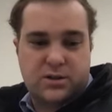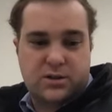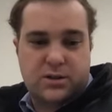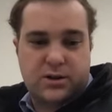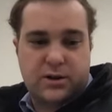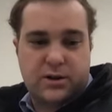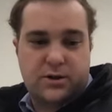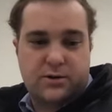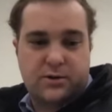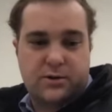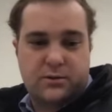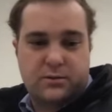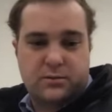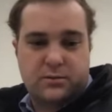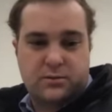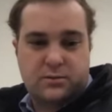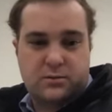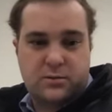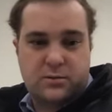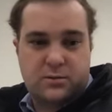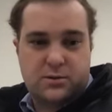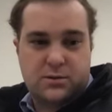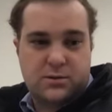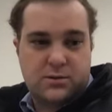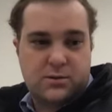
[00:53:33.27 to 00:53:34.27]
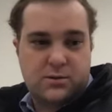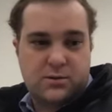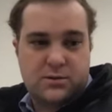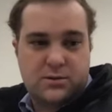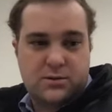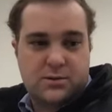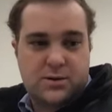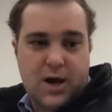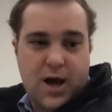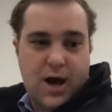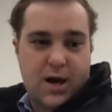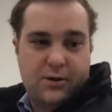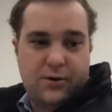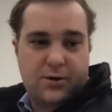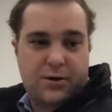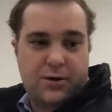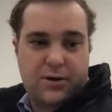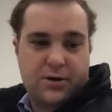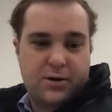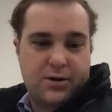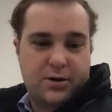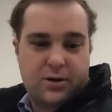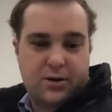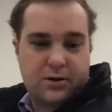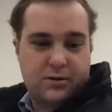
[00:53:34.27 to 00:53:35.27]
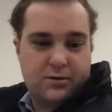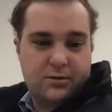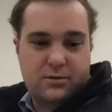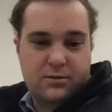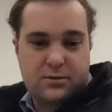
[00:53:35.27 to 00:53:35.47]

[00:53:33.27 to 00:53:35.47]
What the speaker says: later. I don't know.